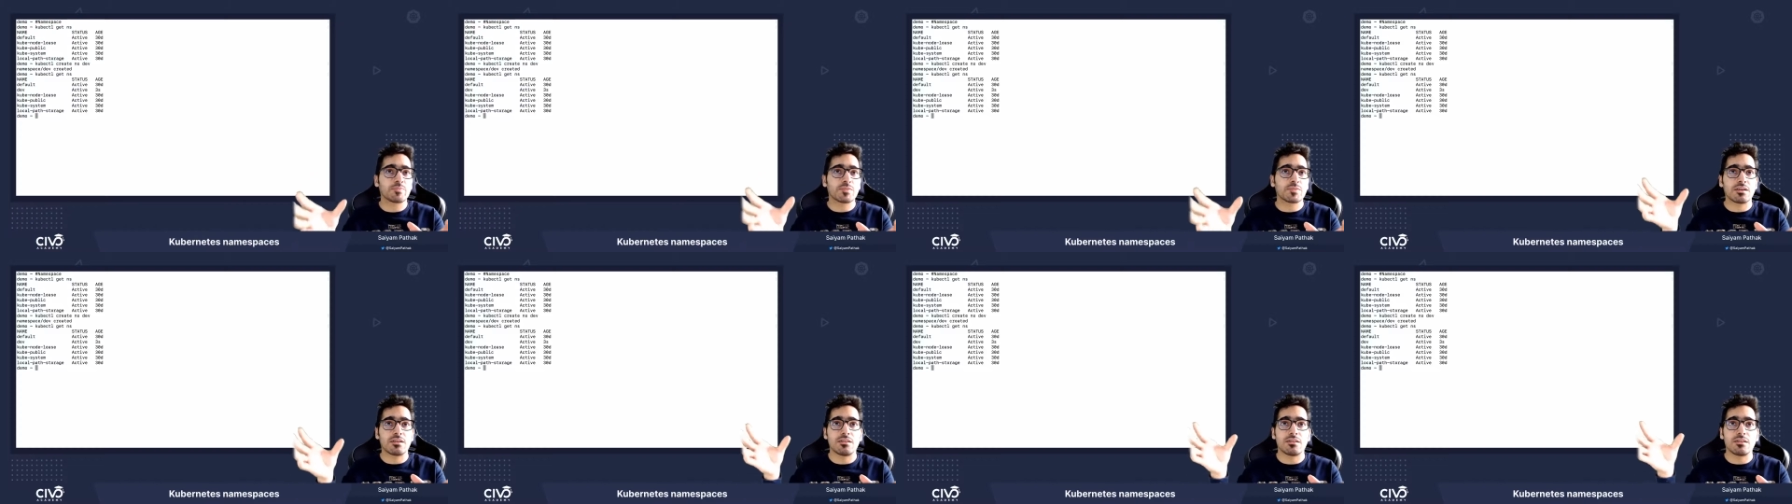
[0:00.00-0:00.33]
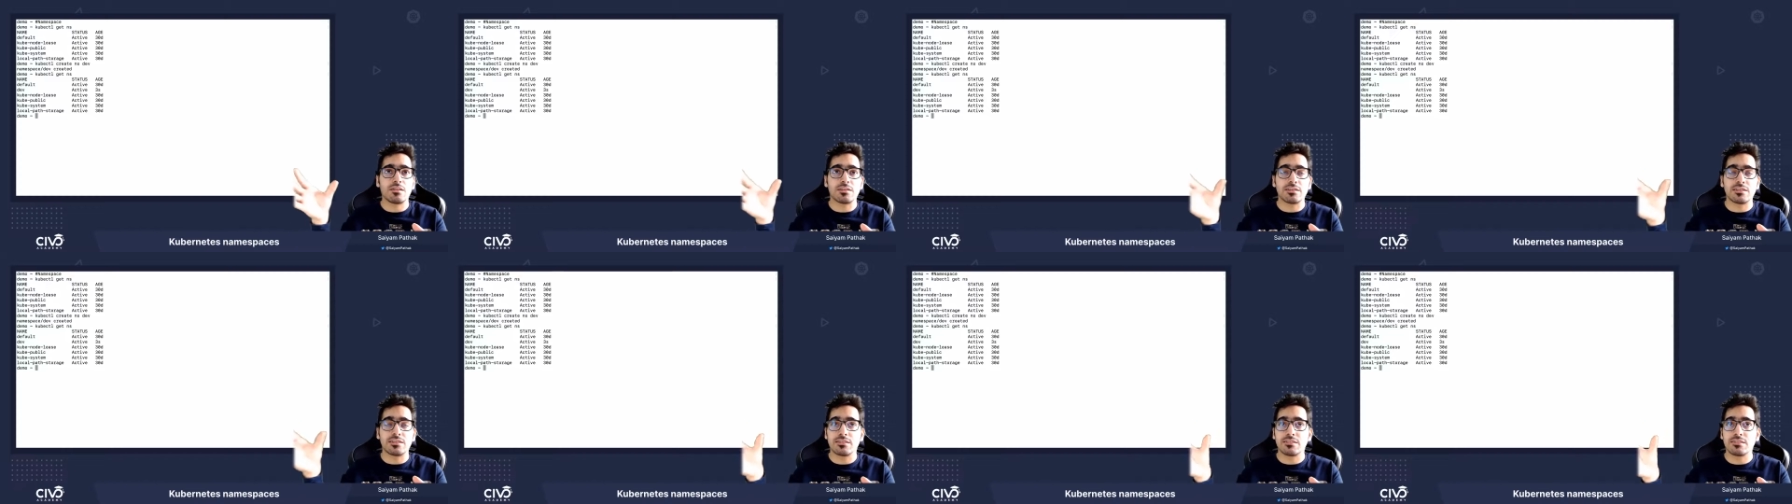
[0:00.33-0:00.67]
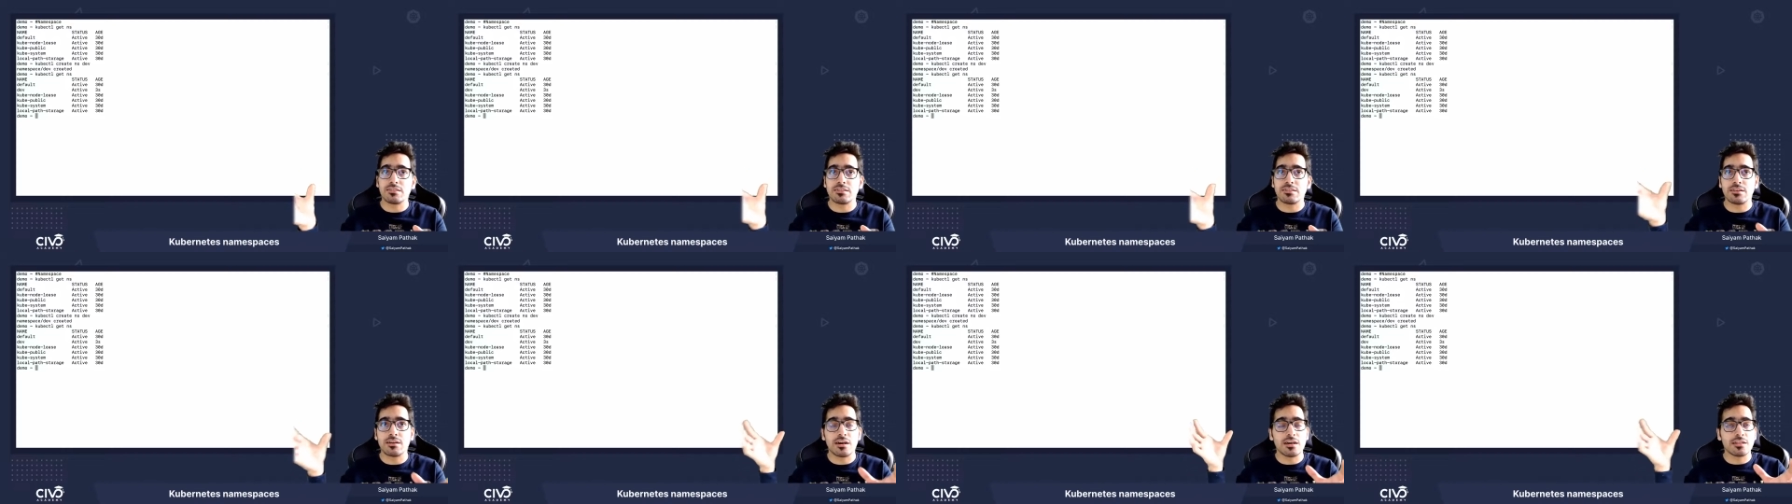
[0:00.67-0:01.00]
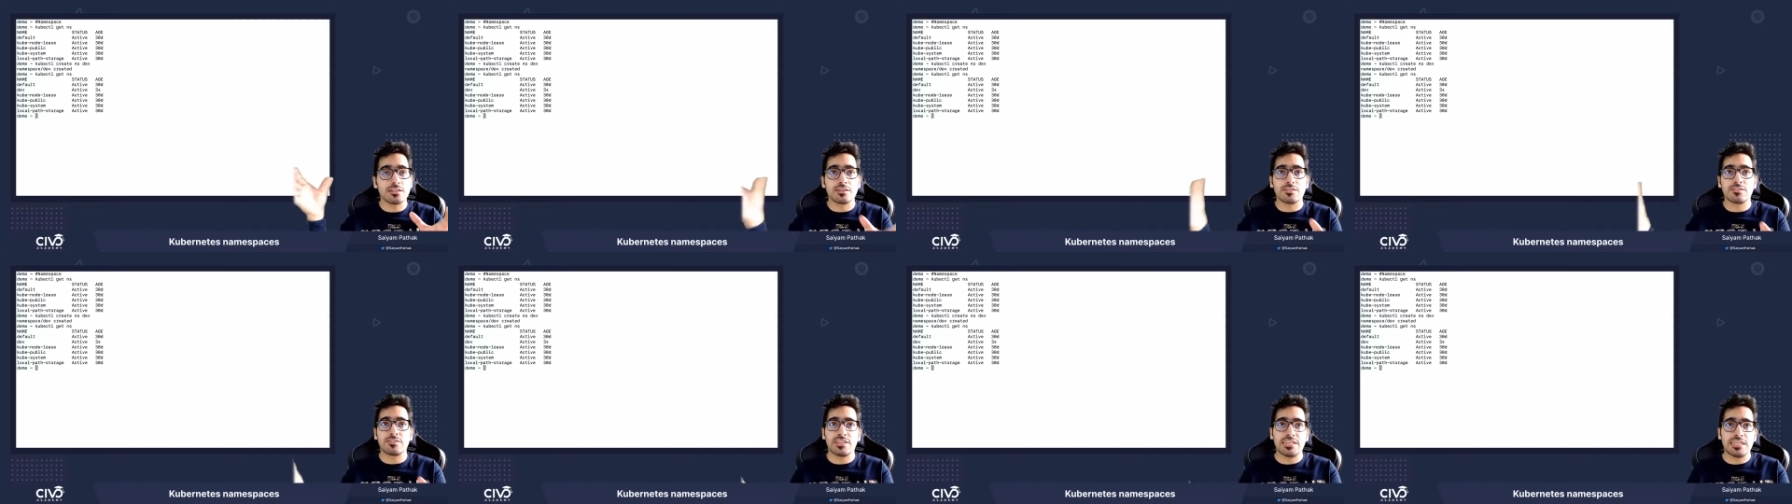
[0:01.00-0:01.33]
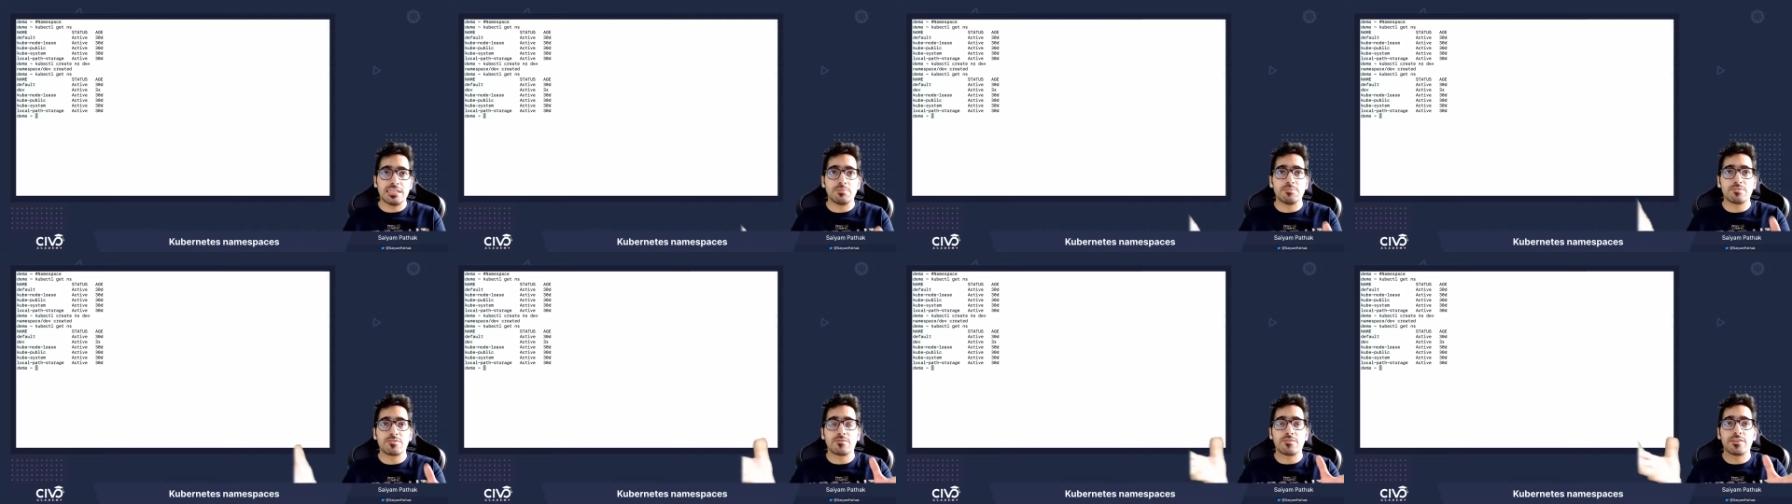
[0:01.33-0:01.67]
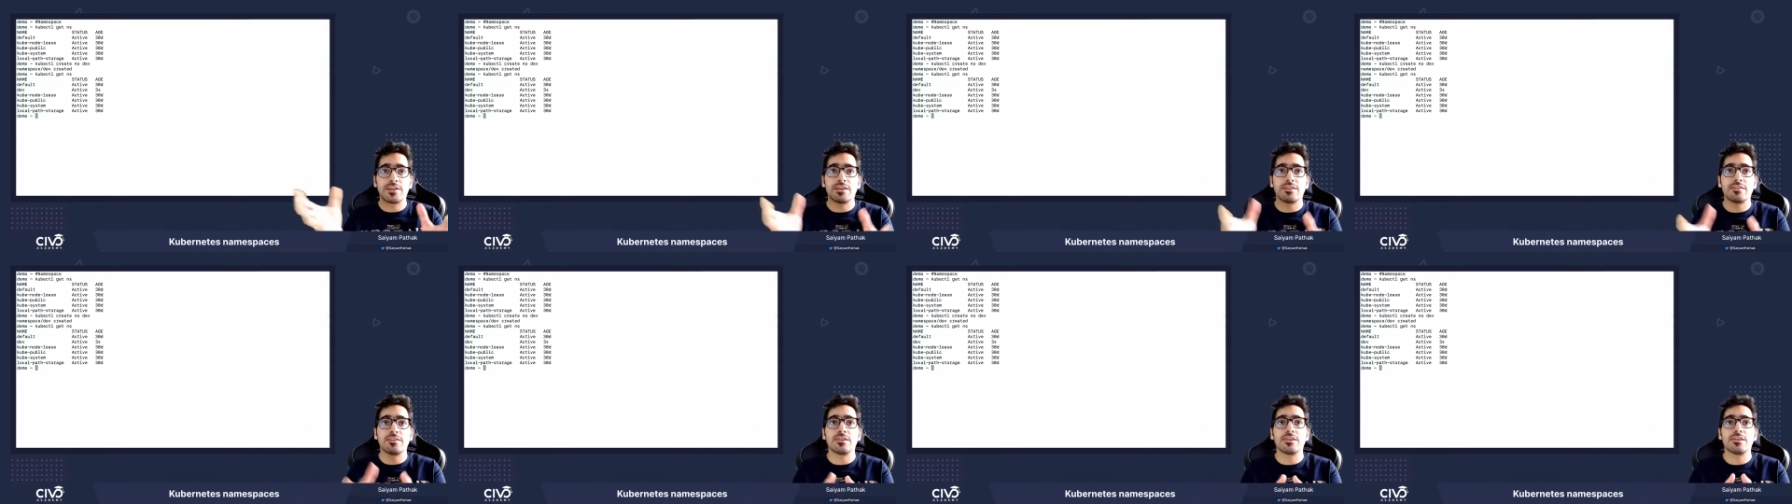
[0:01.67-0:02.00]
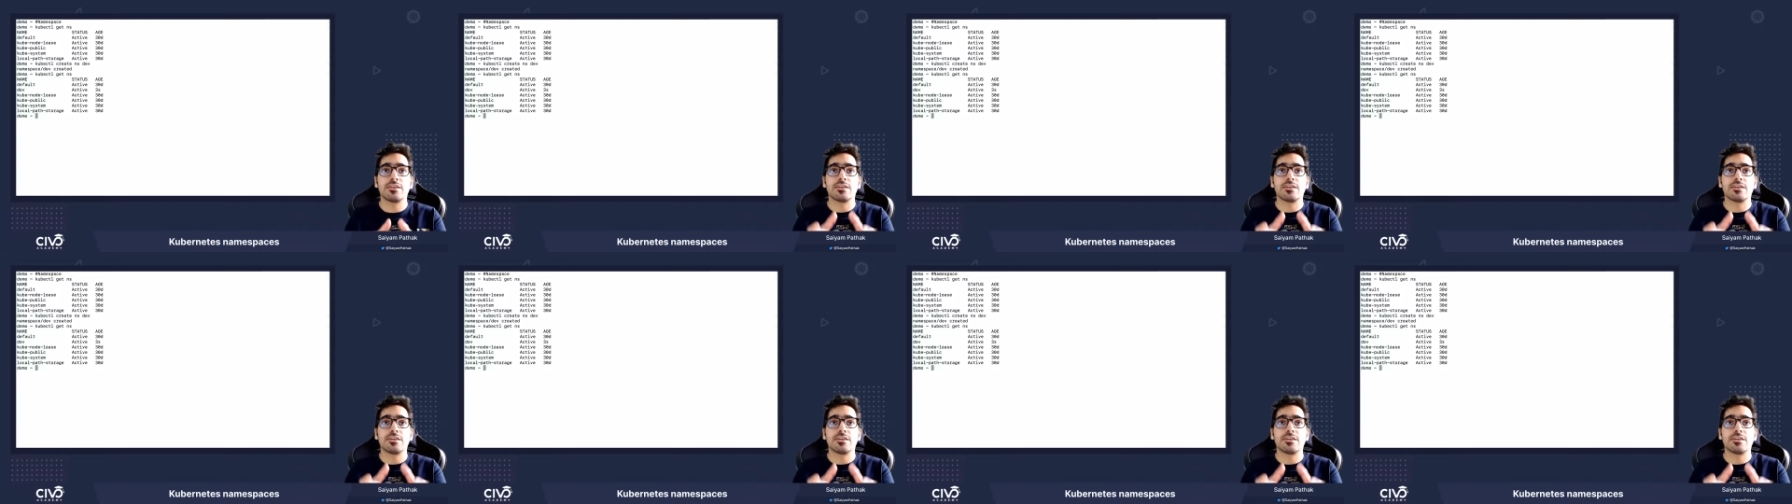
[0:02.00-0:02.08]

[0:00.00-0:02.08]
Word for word: uh, the other teams where